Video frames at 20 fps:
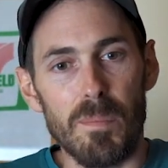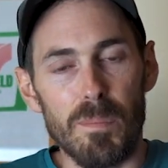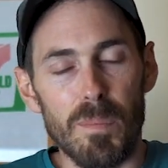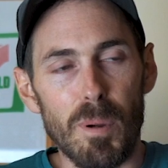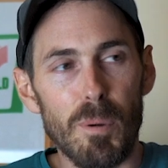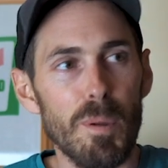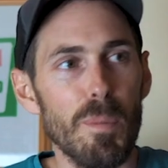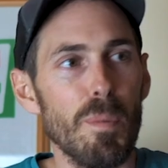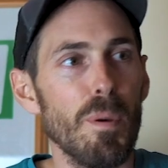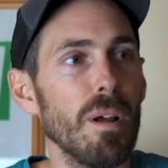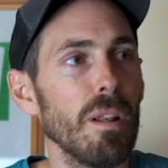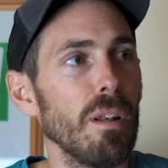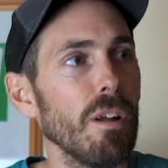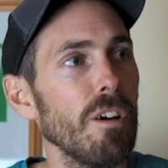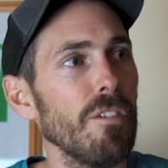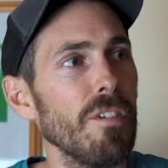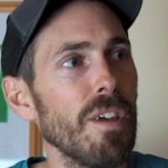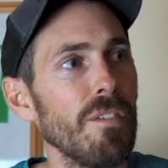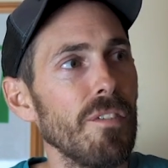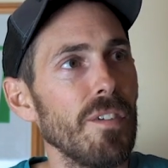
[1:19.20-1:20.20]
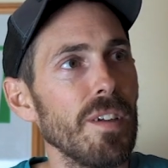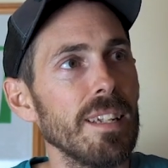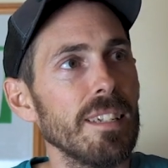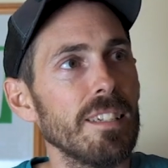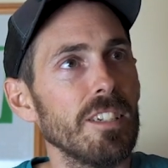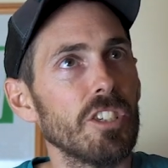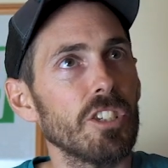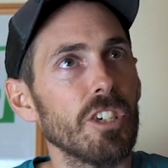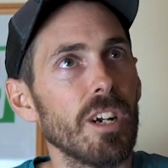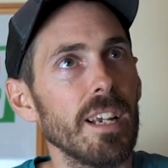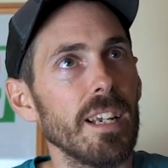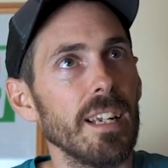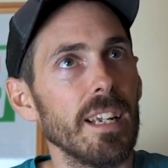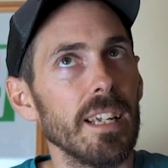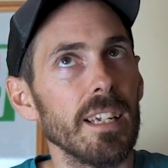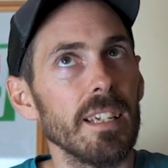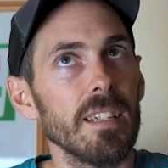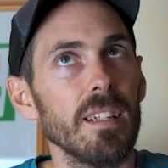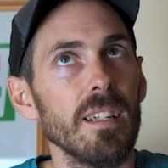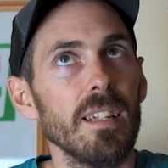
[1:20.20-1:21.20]
But we put a lot of effort into
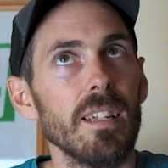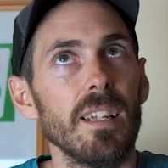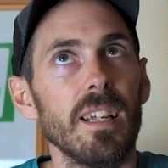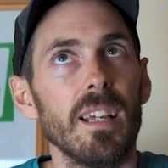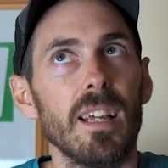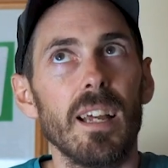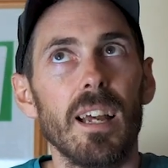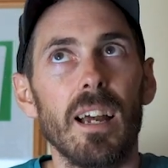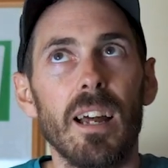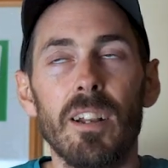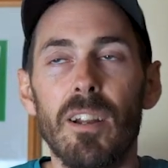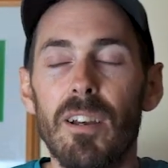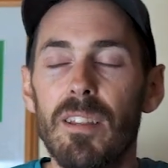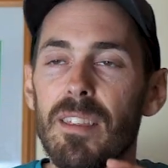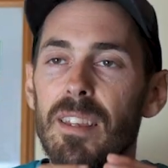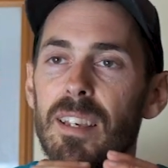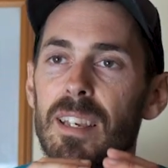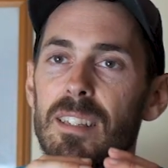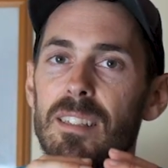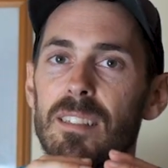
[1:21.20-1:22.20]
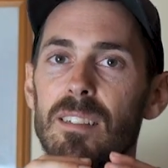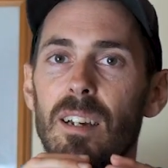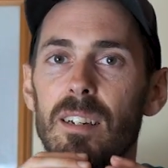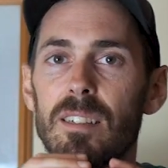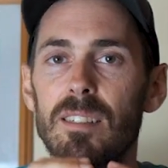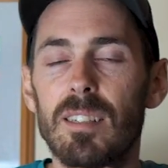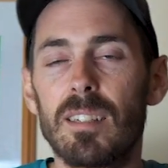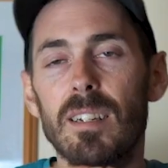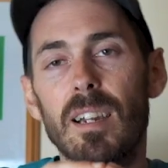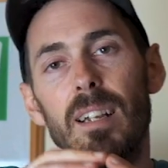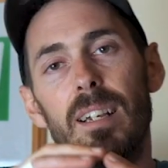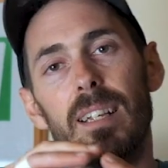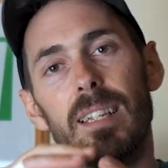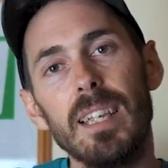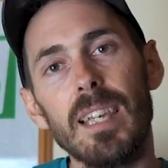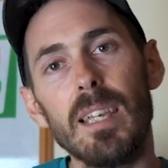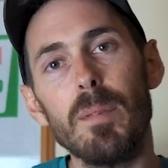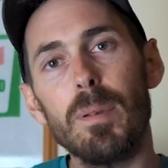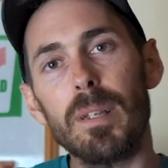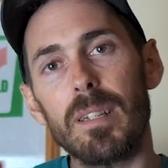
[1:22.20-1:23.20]
training, and I think it's nice to kind of
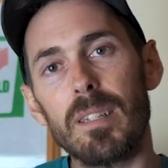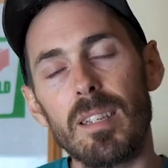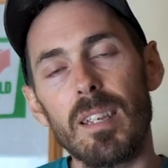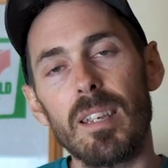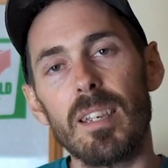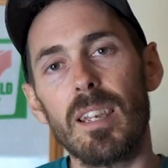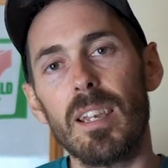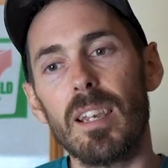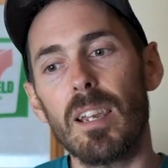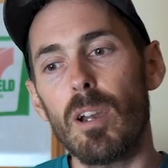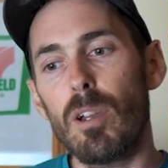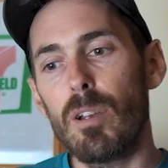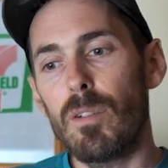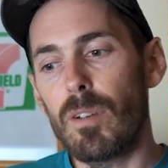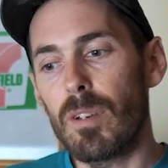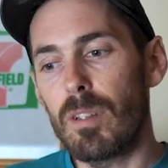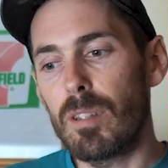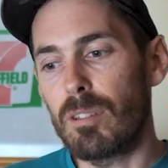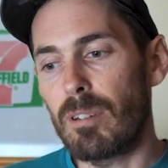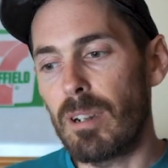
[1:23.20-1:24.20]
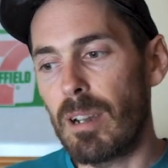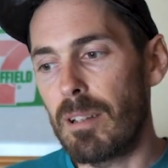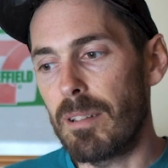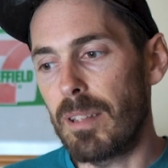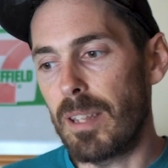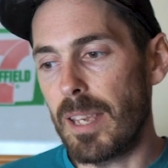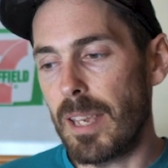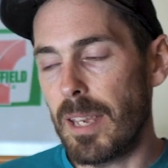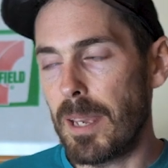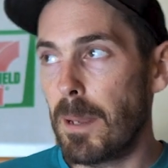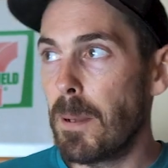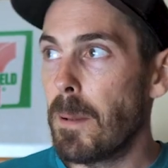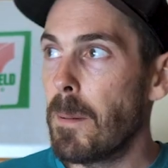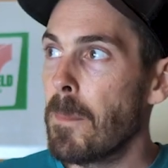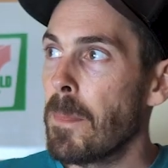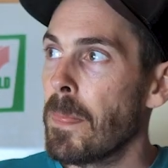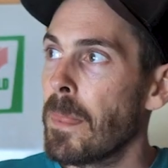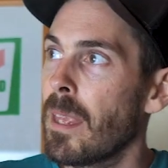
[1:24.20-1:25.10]
keep it ticking over throughout the year.